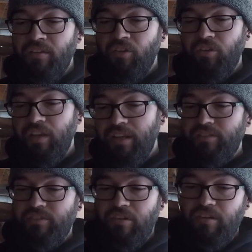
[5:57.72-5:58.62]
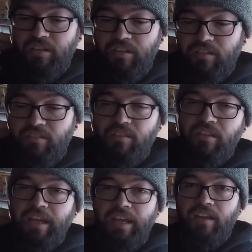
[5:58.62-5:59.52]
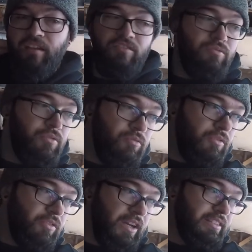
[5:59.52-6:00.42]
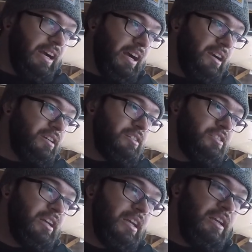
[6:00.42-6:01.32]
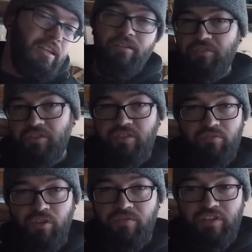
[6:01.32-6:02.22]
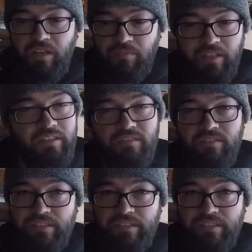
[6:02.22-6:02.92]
couldn't get it started. had two or three flat tires. It was just in rough shape. It's it's